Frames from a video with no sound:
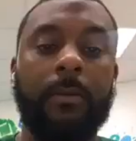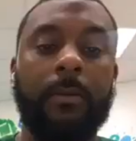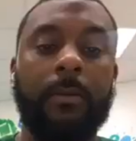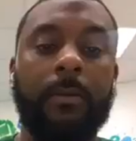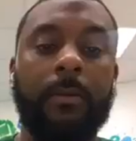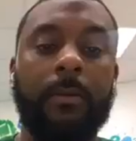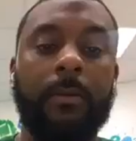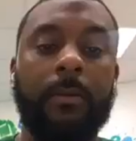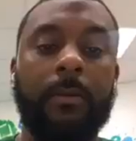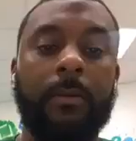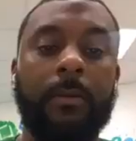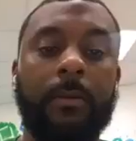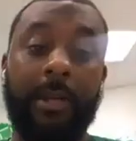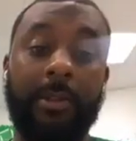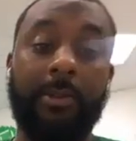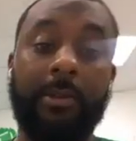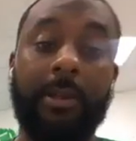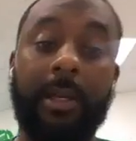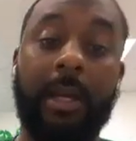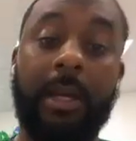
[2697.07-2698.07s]
Brittany. I'm
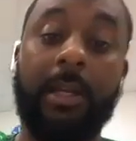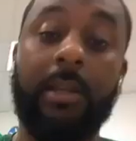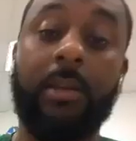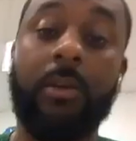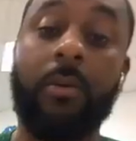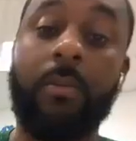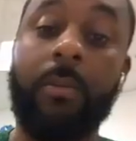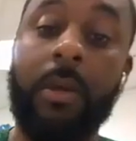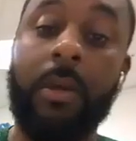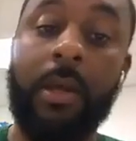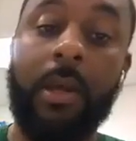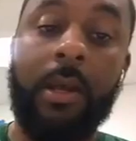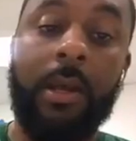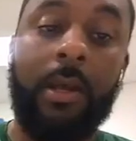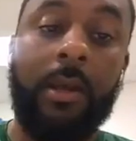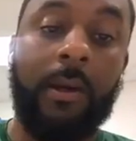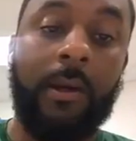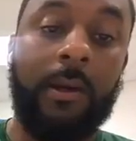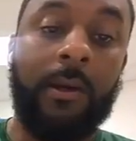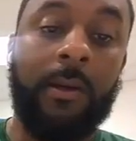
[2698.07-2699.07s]
glad you got
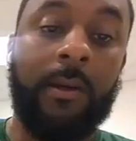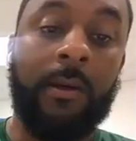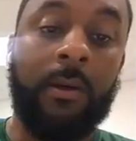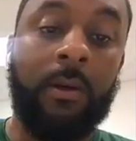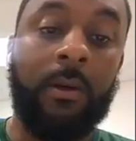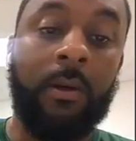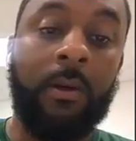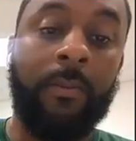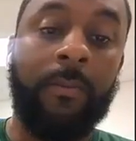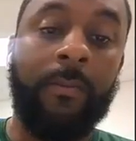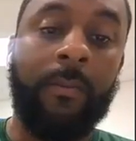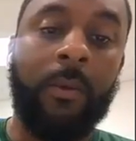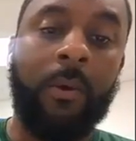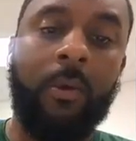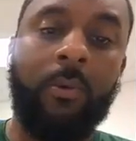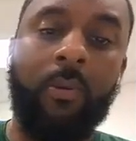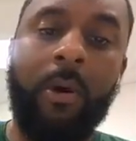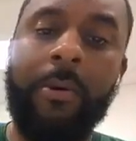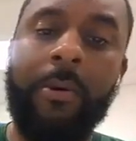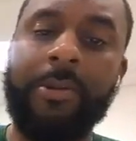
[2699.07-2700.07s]
help.
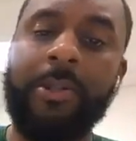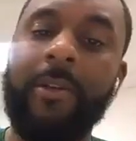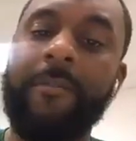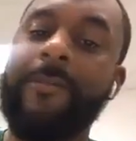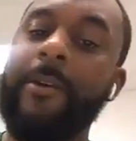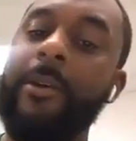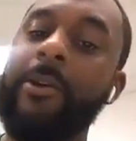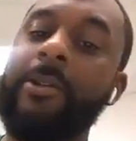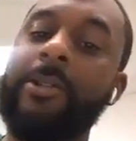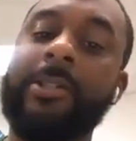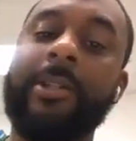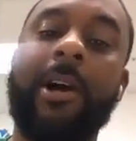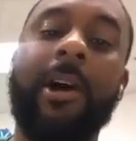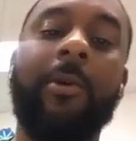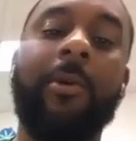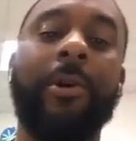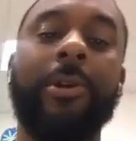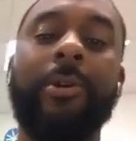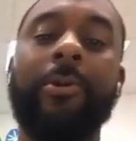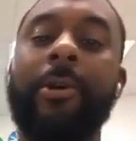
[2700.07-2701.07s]
What was your first
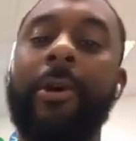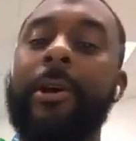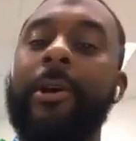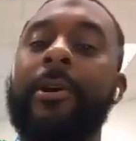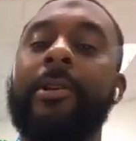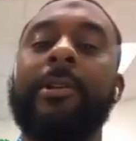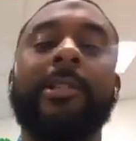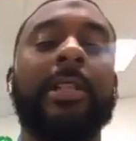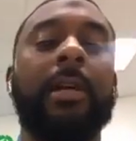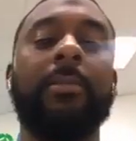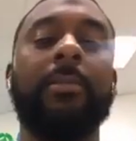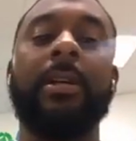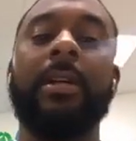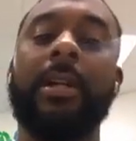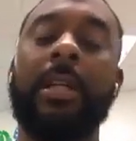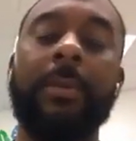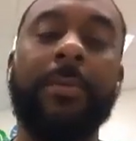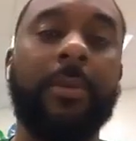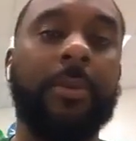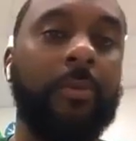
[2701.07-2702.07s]
thought when you heard the
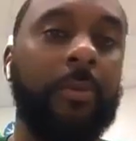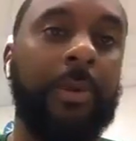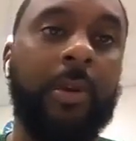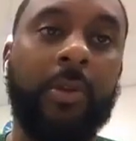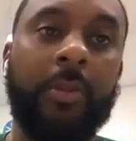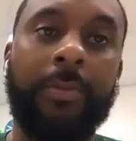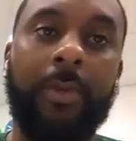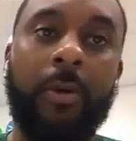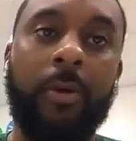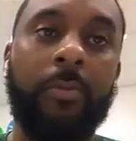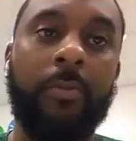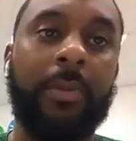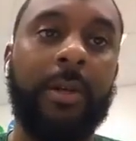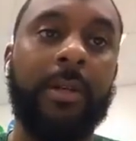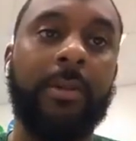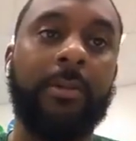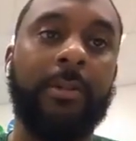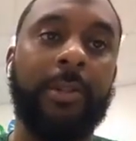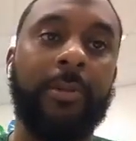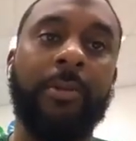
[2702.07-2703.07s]
Summer Olympics were
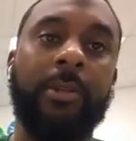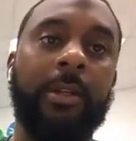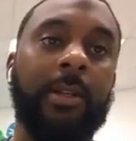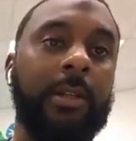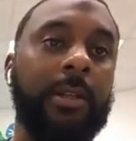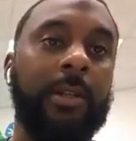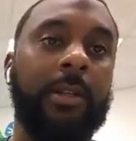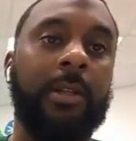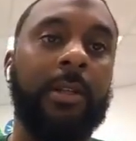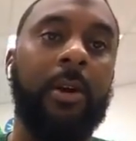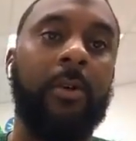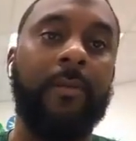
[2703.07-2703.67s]
postponed due to the